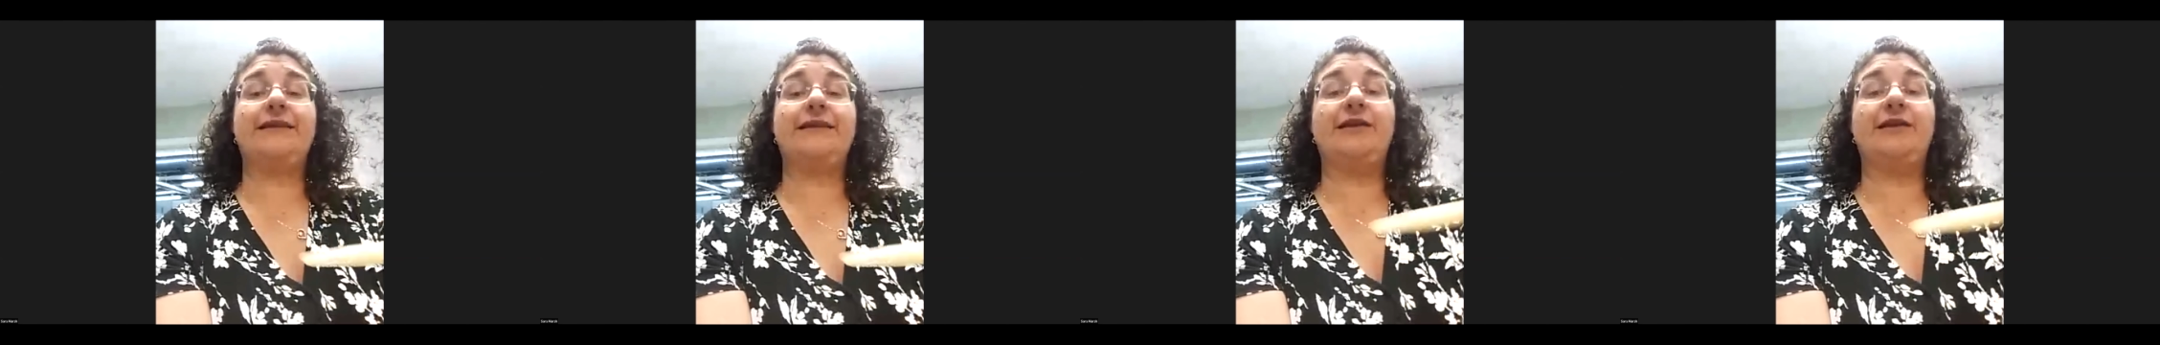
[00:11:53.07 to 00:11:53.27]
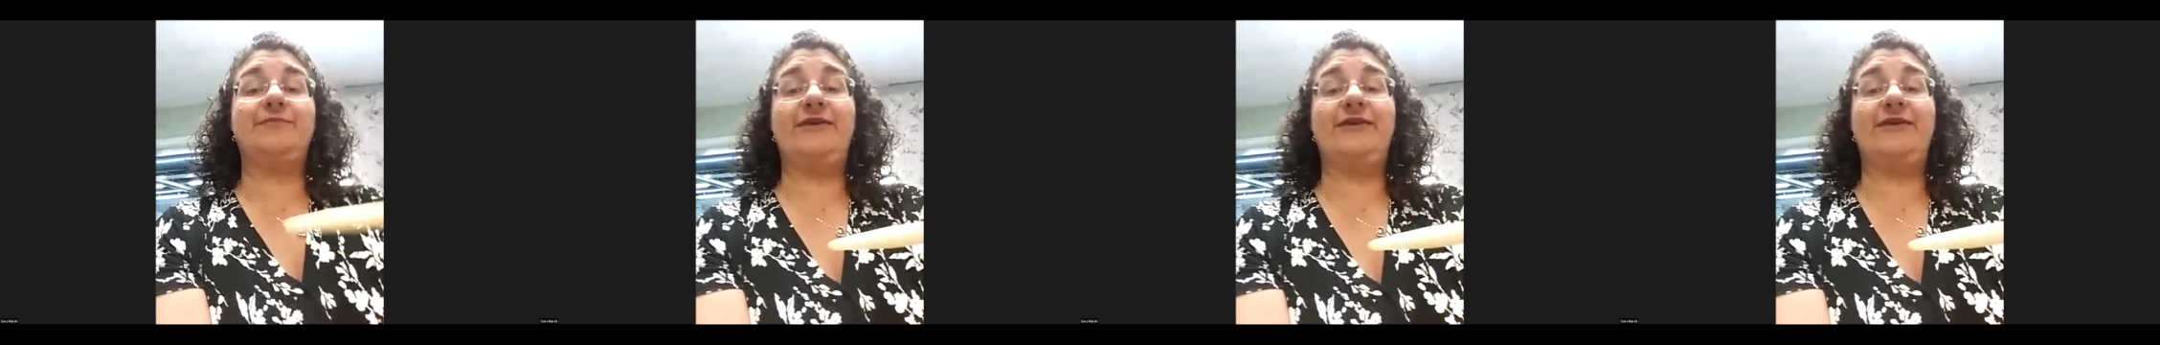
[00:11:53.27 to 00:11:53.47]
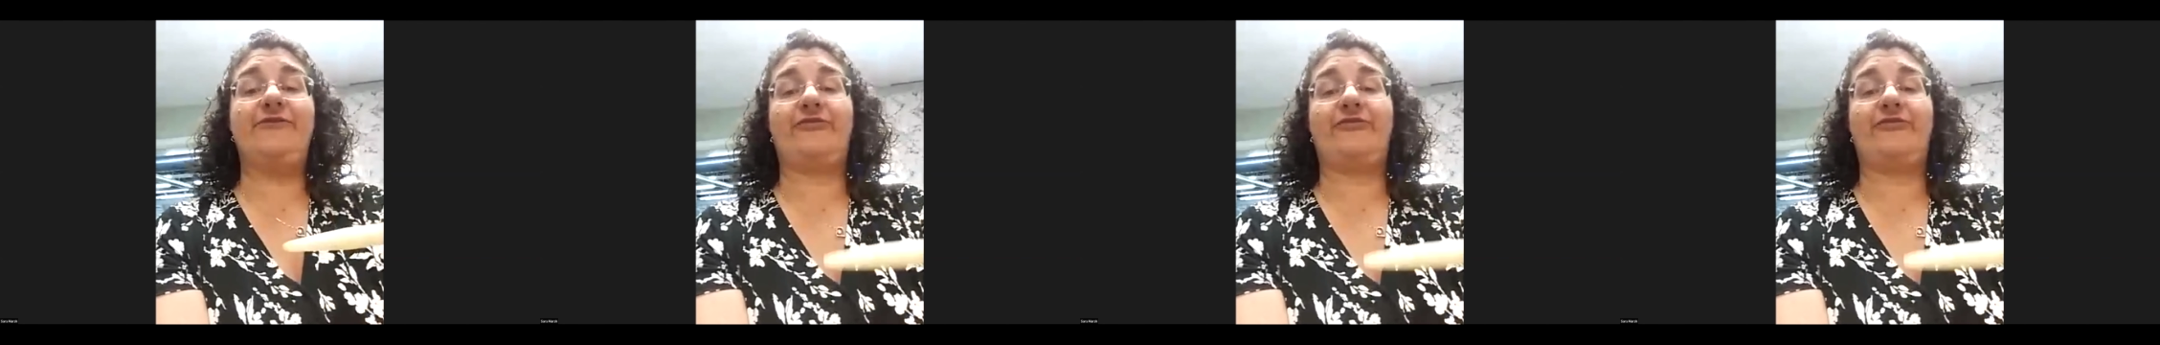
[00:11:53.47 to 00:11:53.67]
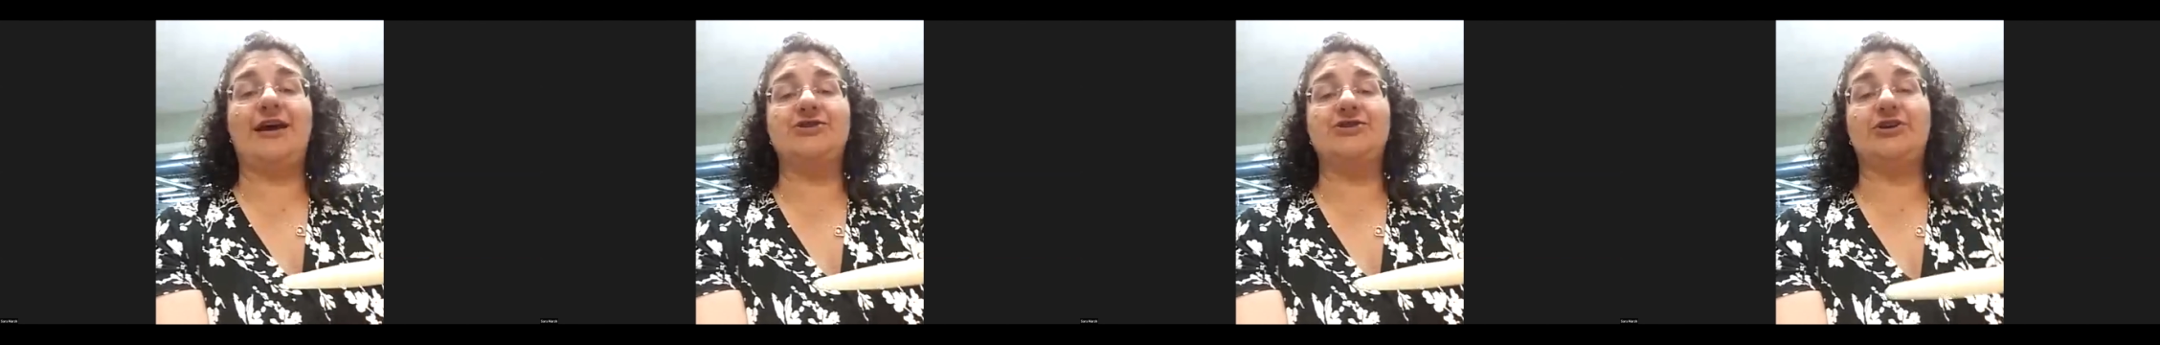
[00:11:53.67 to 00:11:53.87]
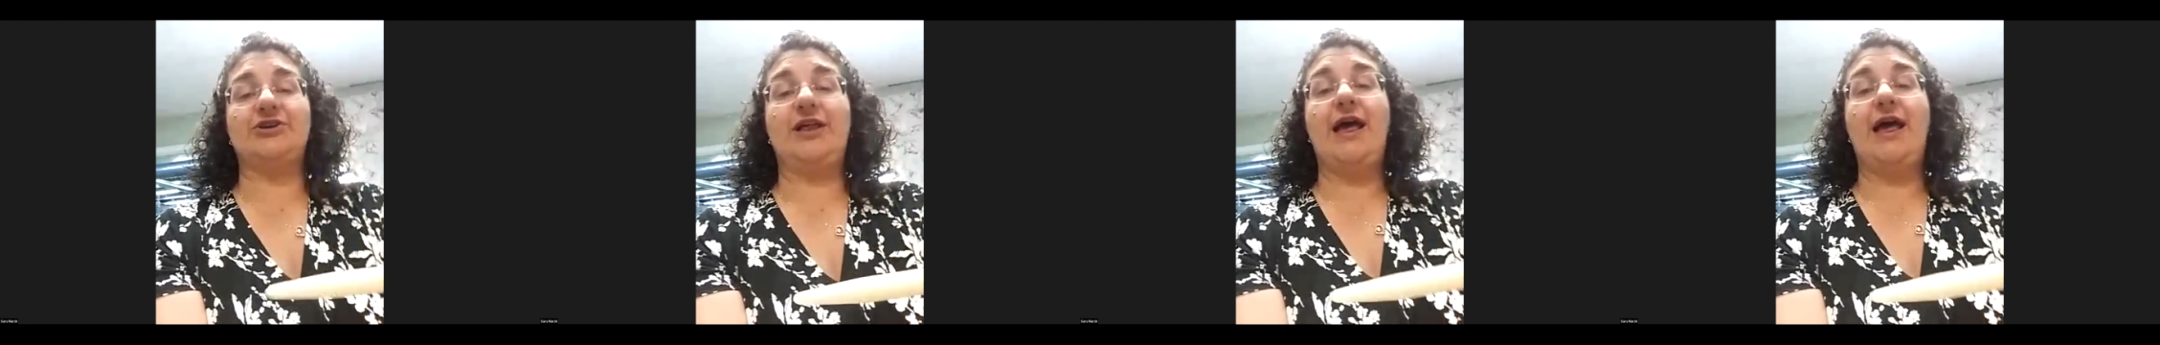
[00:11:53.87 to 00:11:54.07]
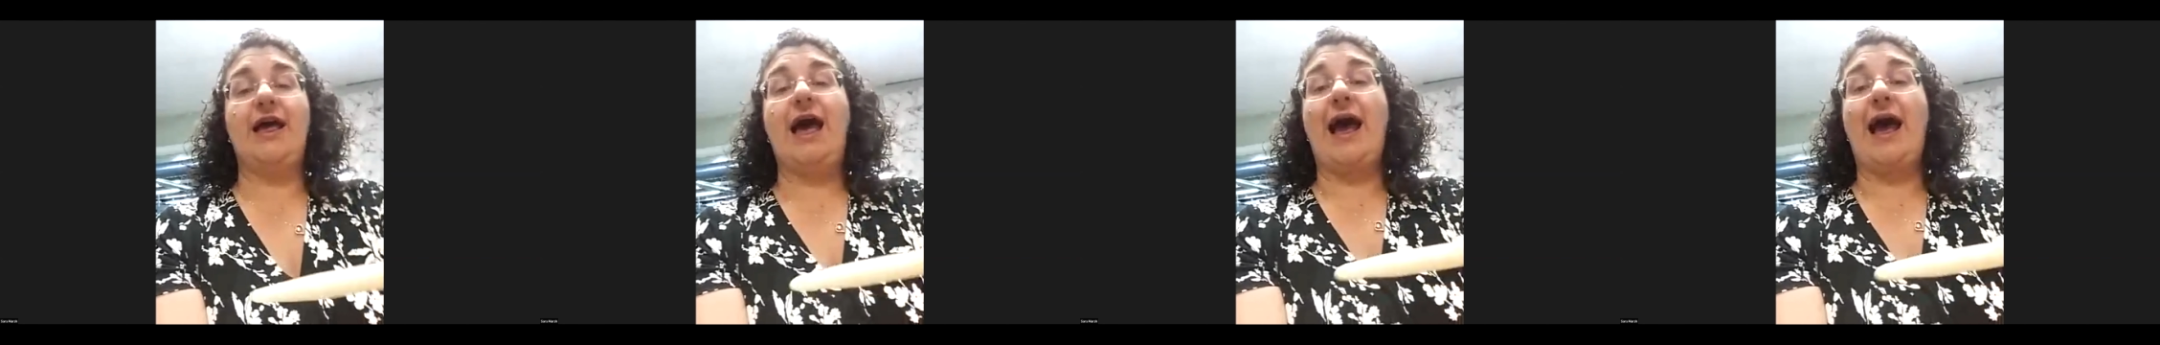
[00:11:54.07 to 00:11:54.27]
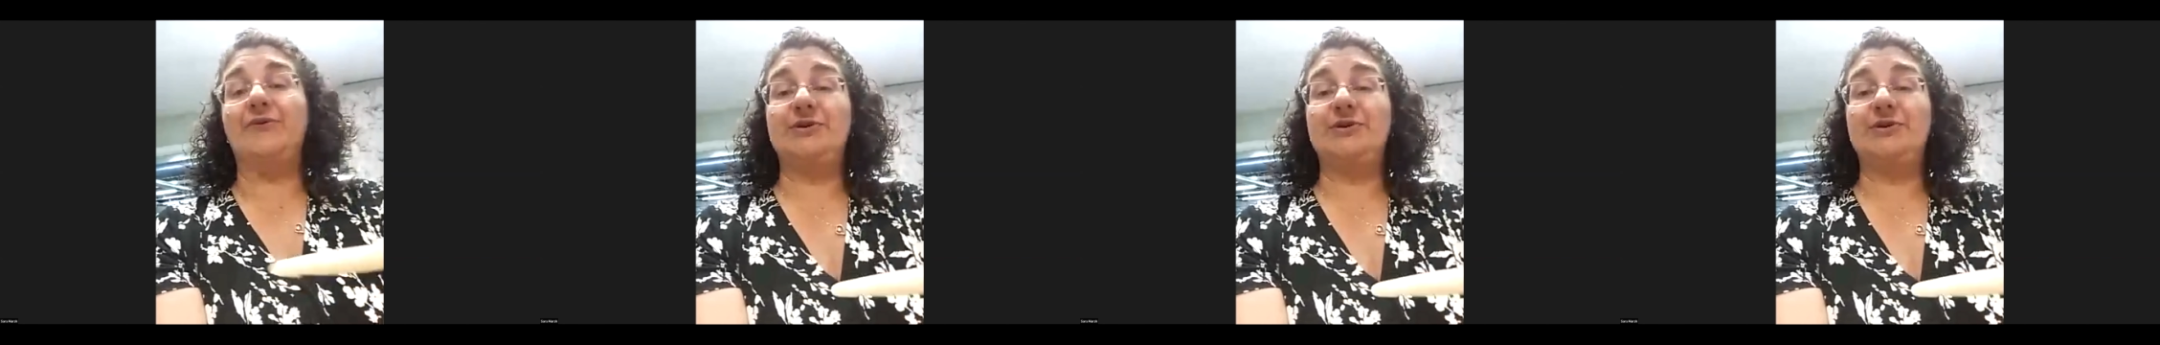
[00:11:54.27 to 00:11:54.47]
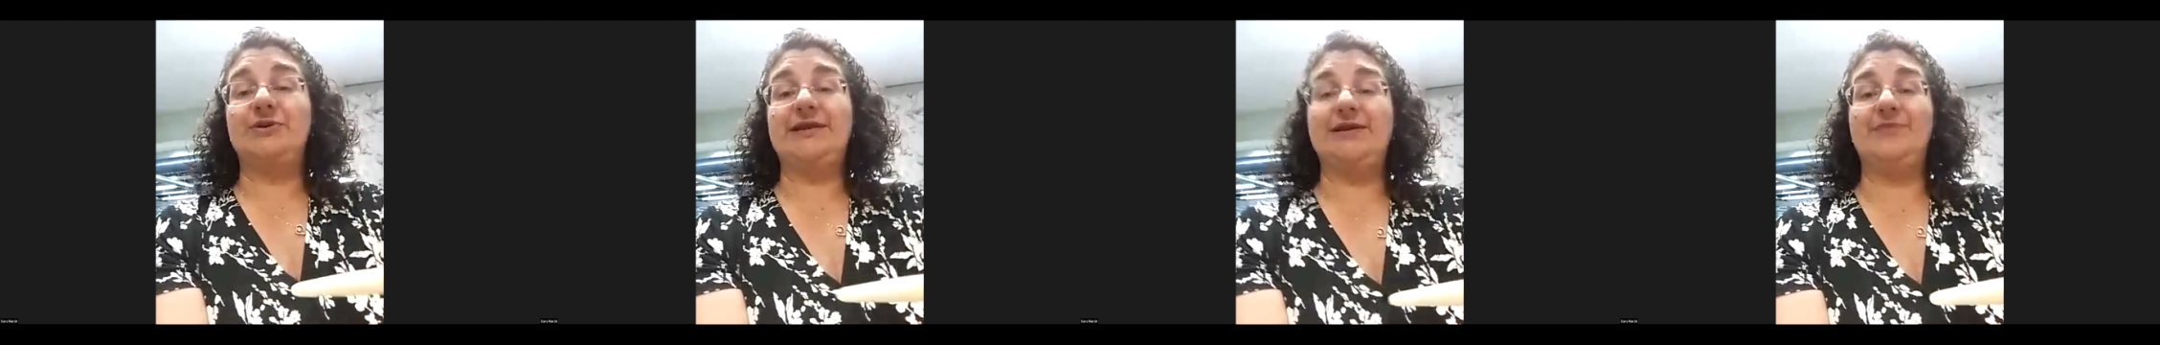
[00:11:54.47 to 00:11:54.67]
They are a little bit fragile.